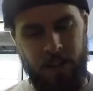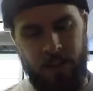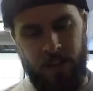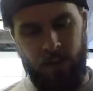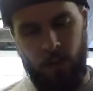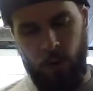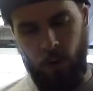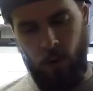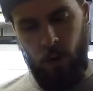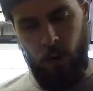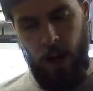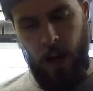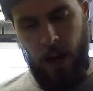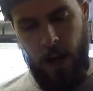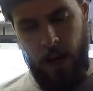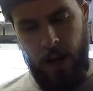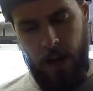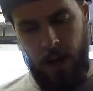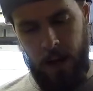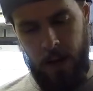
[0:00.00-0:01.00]
for
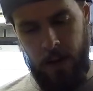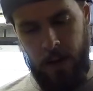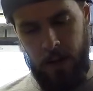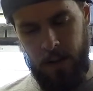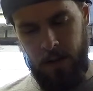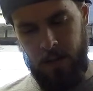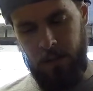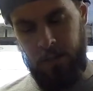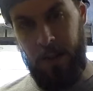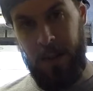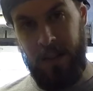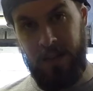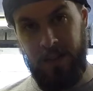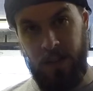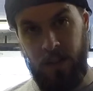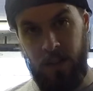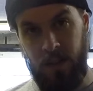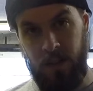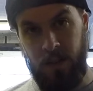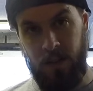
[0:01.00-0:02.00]
a
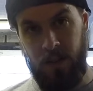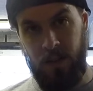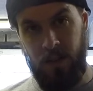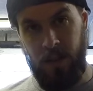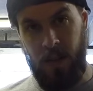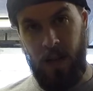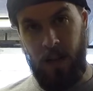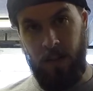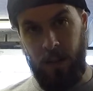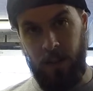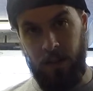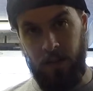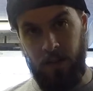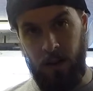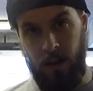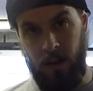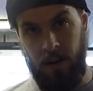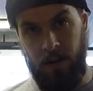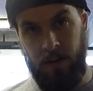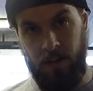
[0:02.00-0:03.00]
Mazda
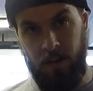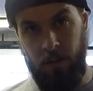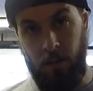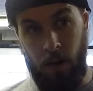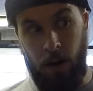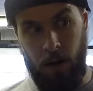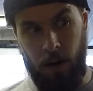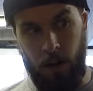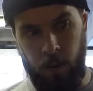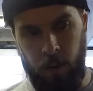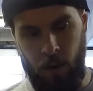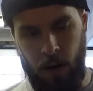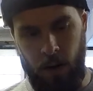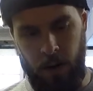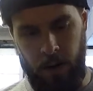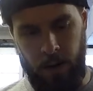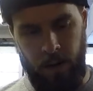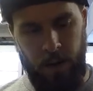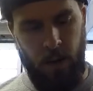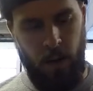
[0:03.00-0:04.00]
MX-5 Mark 1.
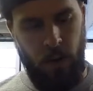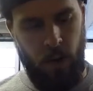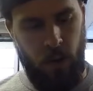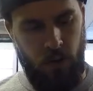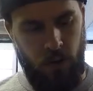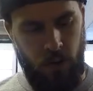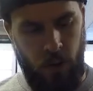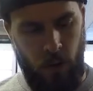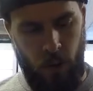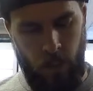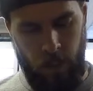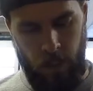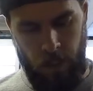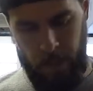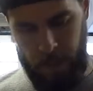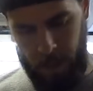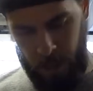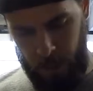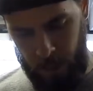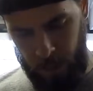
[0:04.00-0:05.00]
So
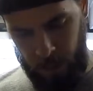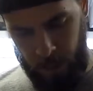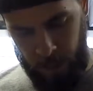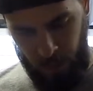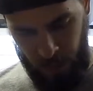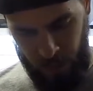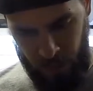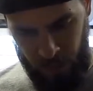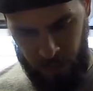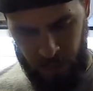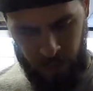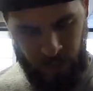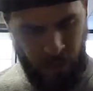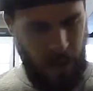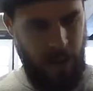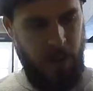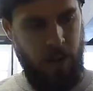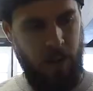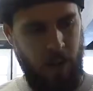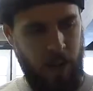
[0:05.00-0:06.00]
the
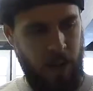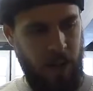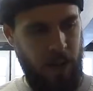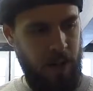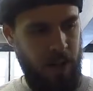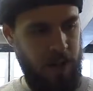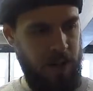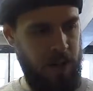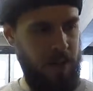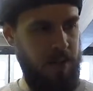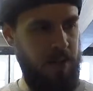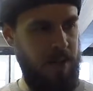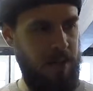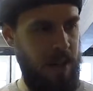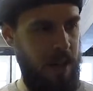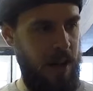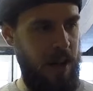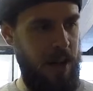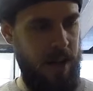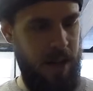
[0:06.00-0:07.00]
thing we're going to do
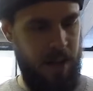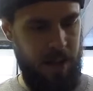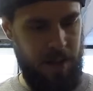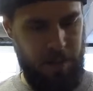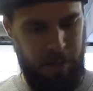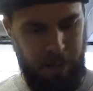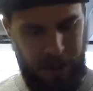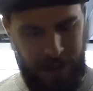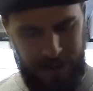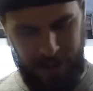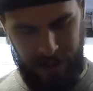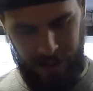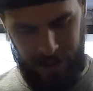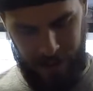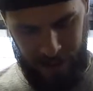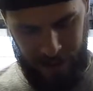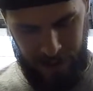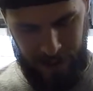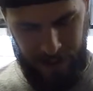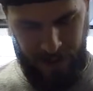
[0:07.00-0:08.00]
today is
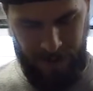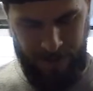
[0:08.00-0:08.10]
basically